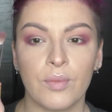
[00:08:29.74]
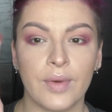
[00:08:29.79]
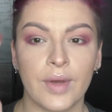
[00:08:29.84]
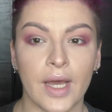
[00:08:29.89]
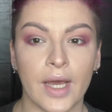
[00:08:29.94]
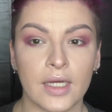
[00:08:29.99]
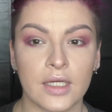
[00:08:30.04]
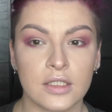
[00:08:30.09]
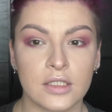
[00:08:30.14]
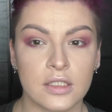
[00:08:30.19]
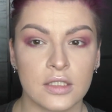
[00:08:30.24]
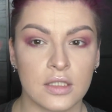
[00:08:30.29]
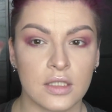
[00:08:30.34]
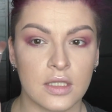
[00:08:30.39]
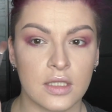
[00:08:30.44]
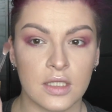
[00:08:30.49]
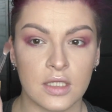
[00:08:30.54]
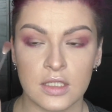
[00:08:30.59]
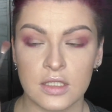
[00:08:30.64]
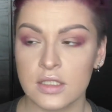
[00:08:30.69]
back to
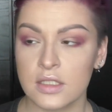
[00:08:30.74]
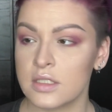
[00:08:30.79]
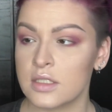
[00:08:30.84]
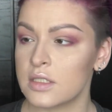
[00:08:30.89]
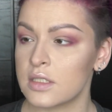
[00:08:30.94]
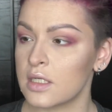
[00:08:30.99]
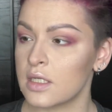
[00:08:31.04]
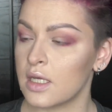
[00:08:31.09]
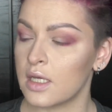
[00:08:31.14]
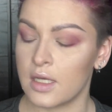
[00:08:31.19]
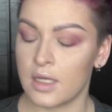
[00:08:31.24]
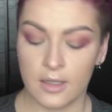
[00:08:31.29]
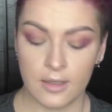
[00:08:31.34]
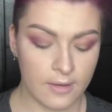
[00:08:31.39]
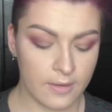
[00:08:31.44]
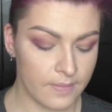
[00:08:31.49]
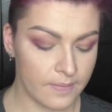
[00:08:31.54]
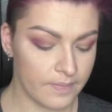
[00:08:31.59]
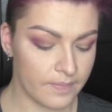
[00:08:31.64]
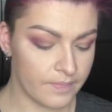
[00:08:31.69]
this
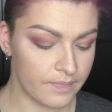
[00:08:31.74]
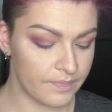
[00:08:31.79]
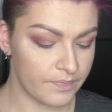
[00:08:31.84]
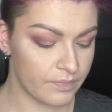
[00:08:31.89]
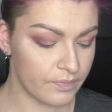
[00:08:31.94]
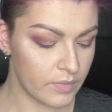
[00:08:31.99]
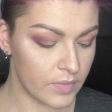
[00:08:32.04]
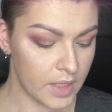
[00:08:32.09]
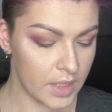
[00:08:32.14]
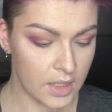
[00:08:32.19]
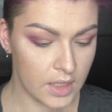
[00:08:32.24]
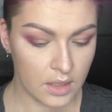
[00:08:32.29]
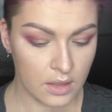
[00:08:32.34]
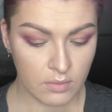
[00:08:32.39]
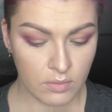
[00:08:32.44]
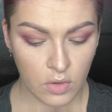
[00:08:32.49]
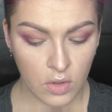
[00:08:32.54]
blending